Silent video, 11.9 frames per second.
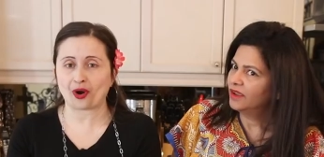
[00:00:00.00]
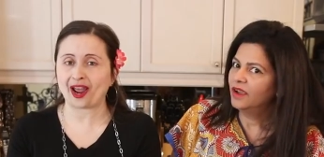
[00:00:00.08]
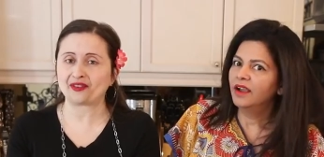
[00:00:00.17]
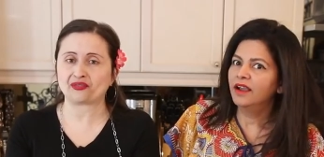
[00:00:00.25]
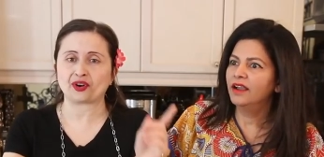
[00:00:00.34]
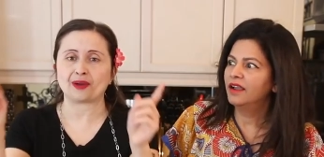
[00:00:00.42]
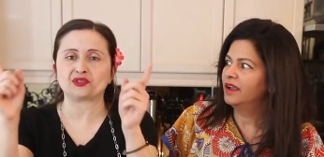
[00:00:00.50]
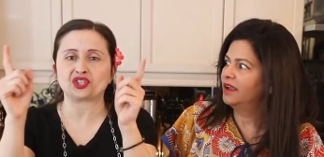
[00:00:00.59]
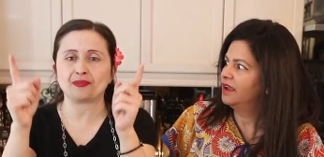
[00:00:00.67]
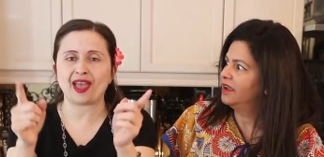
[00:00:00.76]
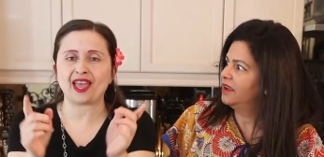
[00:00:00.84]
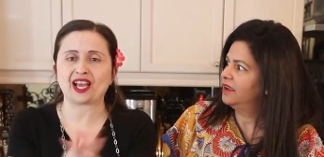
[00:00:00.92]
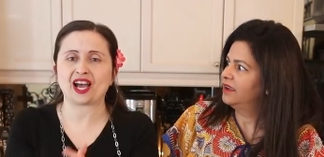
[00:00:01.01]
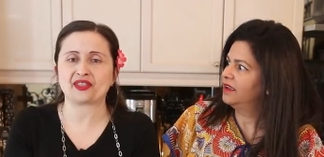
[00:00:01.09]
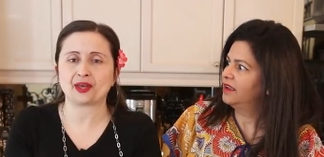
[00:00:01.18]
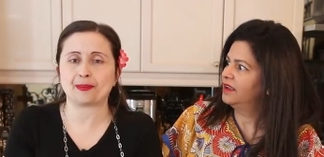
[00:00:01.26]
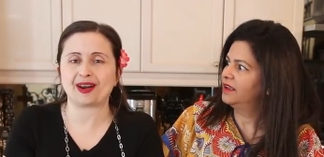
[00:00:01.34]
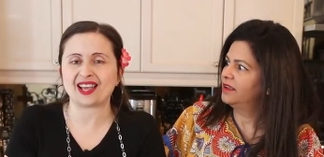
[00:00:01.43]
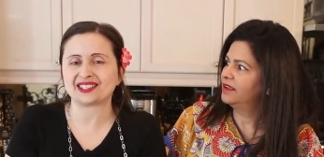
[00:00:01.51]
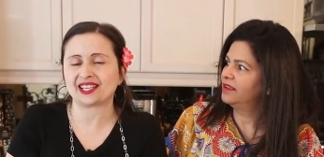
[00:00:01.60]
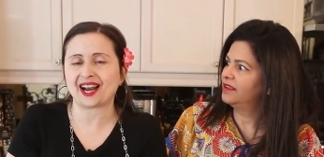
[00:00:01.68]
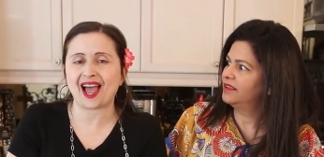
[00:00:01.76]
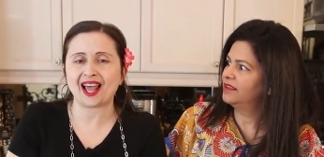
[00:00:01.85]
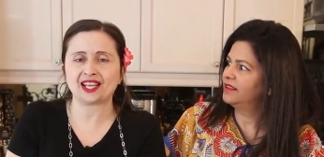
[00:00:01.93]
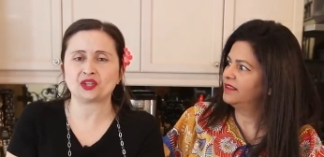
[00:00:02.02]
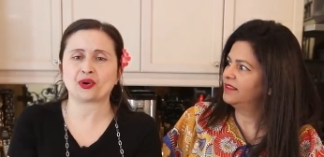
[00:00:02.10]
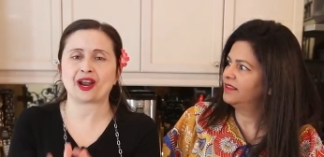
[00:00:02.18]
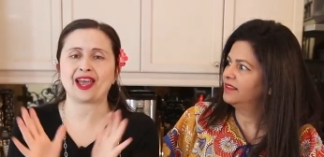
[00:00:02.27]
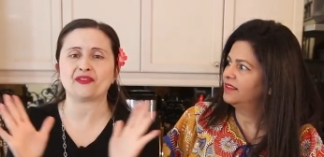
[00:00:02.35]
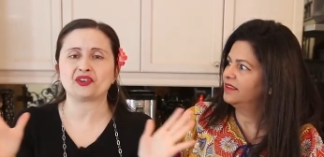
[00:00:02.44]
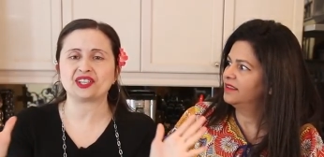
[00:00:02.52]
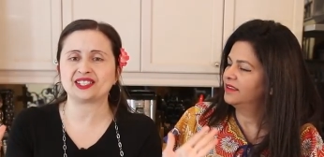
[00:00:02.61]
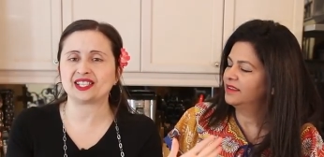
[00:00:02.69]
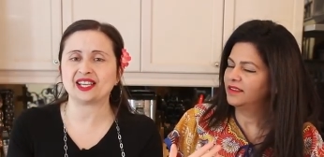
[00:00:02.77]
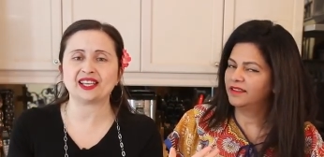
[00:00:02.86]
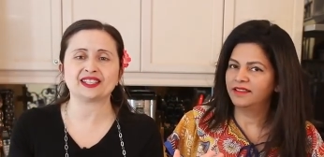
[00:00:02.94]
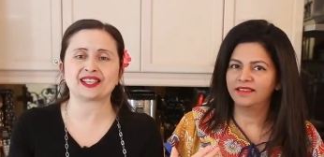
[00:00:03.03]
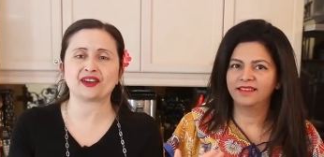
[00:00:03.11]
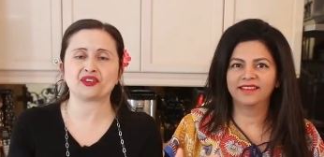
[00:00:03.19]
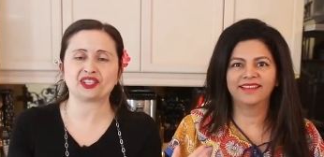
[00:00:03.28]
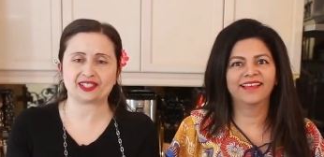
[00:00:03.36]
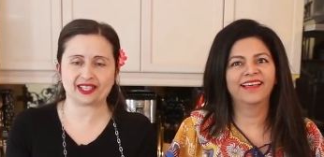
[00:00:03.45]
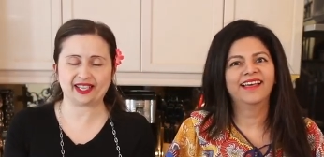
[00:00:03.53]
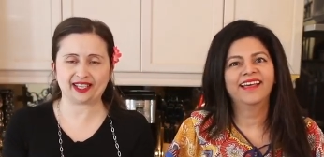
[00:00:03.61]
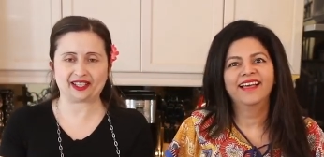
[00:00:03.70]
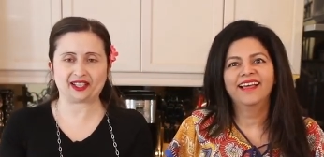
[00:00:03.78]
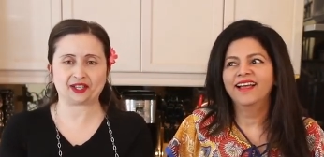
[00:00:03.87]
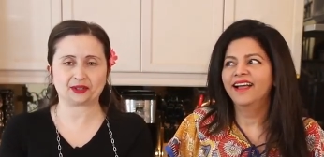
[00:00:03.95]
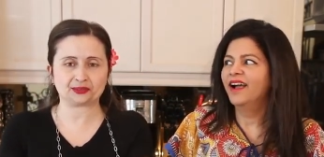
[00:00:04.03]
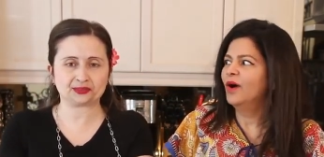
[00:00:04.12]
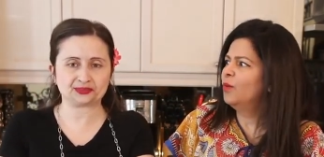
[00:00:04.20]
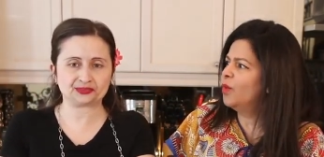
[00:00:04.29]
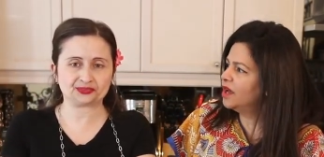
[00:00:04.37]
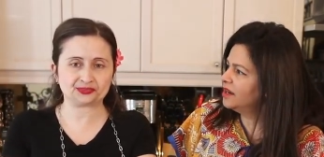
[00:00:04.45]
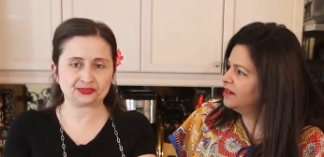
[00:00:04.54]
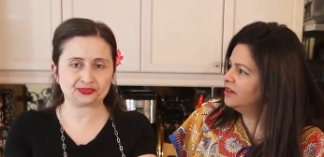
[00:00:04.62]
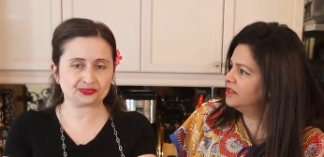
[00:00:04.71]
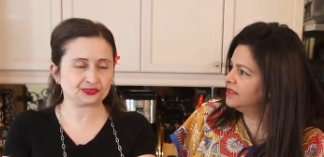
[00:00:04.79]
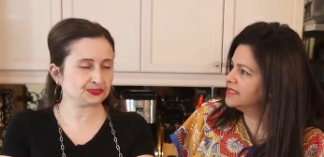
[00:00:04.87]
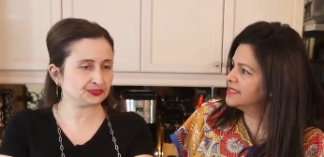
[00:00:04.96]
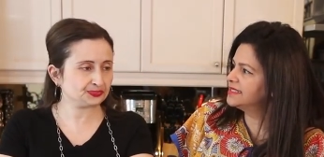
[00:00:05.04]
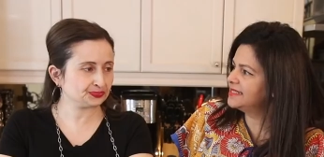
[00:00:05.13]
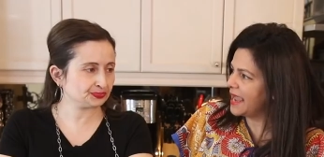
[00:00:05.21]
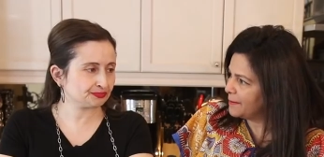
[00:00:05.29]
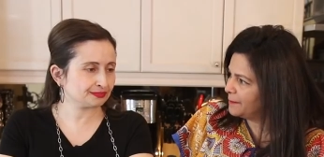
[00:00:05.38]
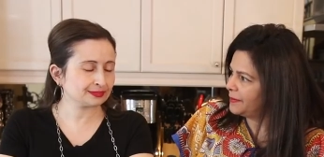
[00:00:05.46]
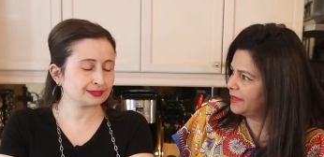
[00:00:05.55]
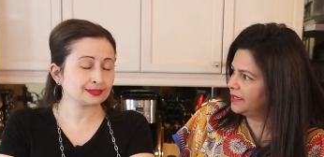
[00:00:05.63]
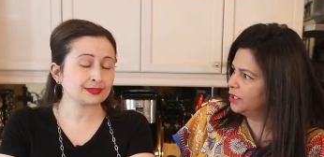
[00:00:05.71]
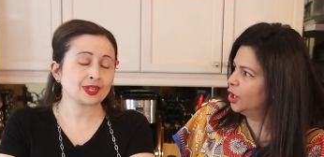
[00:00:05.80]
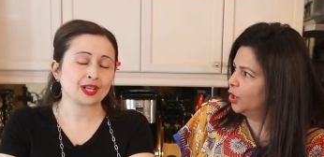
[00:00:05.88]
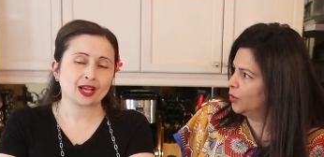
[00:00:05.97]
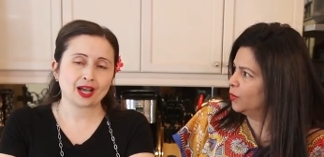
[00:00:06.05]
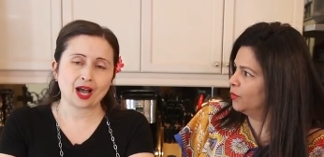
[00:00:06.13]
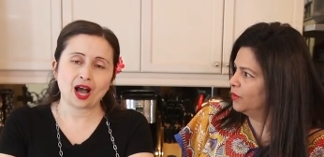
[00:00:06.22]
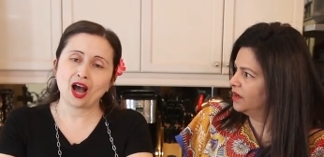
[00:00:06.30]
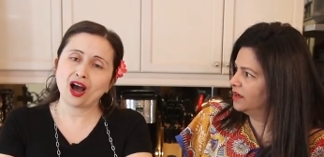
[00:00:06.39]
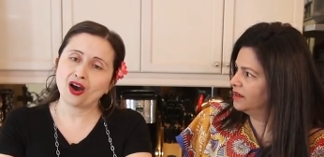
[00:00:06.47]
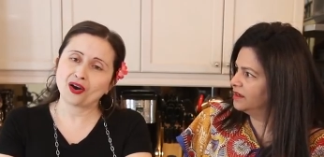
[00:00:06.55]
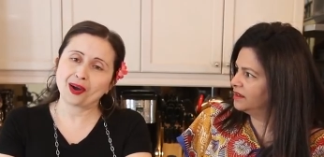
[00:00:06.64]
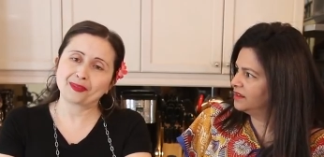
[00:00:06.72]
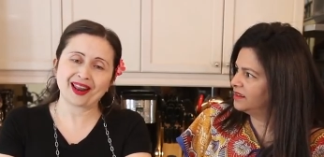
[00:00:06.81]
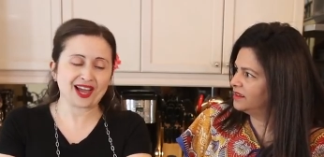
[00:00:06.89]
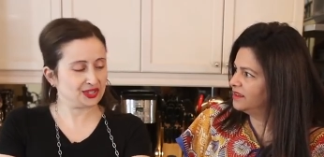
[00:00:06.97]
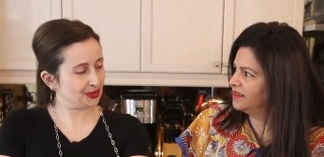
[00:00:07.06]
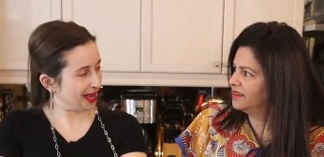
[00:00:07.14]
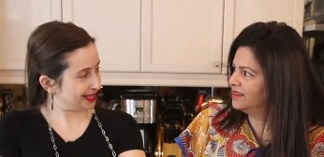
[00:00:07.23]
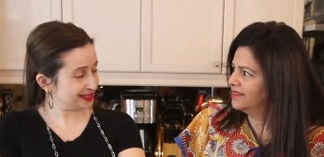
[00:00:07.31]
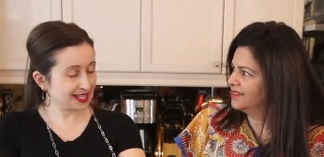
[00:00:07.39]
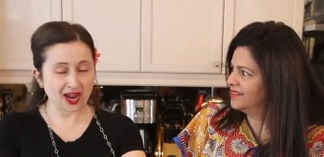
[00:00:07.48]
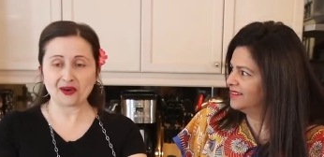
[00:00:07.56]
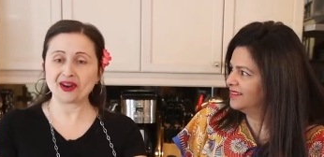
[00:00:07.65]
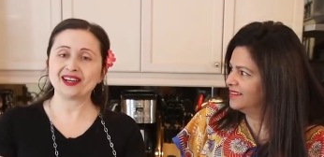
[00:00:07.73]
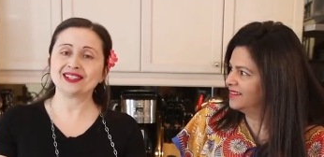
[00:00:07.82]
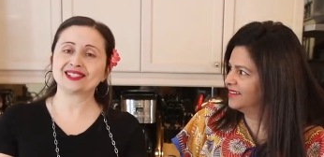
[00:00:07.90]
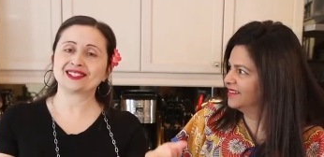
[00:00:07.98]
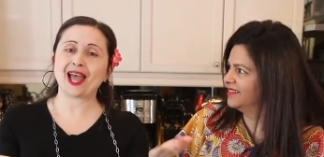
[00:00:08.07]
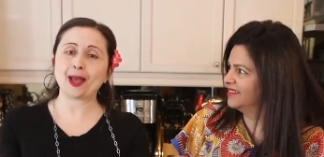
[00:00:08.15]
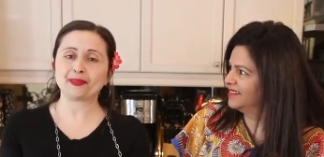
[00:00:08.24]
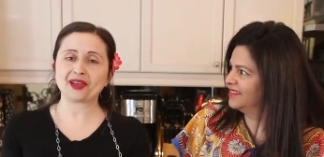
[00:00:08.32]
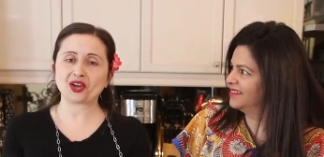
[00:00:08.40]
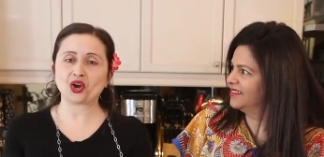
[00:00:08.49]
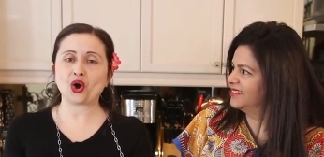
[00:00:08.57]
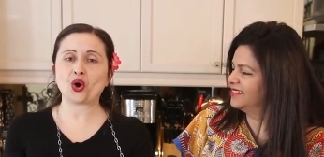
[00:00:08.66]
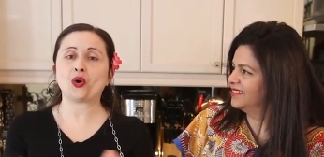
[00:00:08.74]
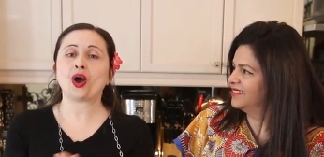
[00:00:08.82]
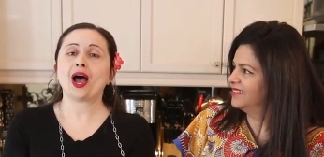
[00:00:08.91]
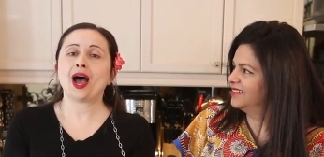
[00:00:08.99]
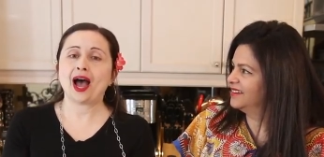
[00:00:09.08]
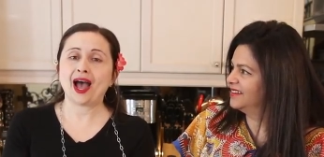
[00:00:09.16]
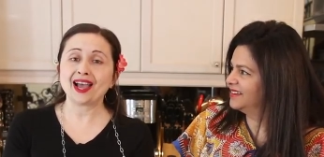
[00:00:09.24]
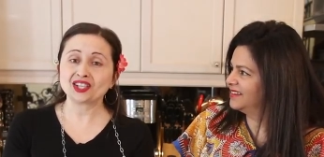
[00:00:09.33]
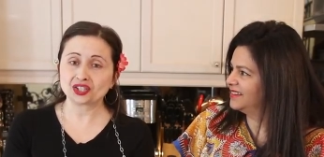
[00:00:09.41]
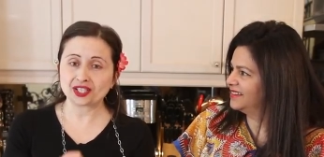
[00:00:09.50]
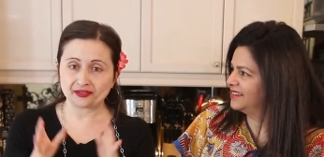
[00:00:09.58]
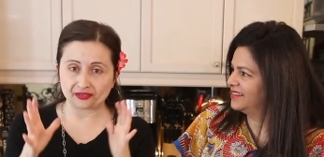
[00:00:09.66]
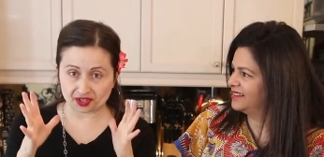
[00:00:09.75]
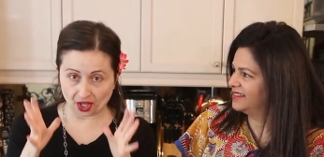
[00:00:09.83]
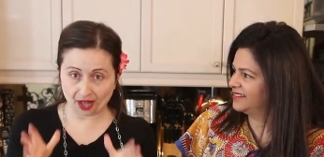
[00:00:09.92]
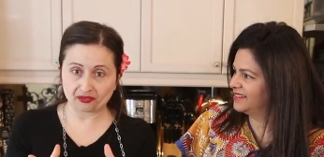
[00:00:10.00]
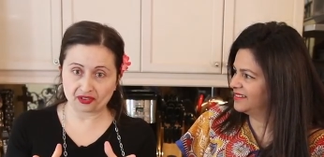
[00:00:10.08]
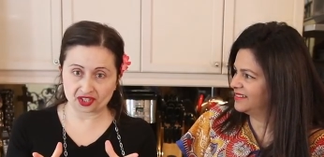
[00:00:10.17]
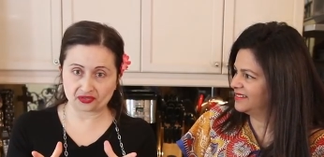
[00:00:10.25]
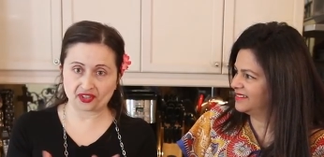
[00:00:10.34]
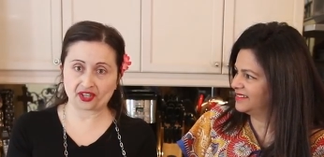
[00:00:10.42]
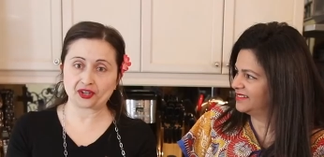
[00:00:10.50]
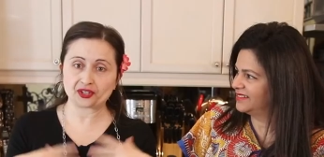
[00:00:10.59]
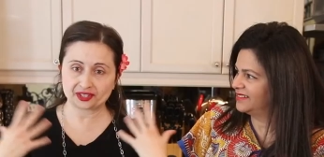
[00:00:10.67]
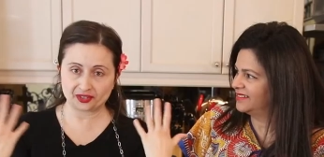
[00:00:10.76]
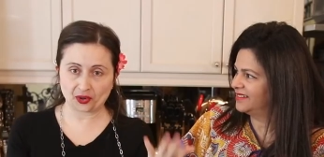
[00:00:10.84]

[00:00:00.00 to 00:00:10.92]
Speaker 1: right from Jamaica, the blessed island where everything is everything. What on earth is
Speaker 2: stamp and go?
Speaker 1: Oh, I'm glad you asked. Karen, Stamp and Go. Actually, fish Fritters,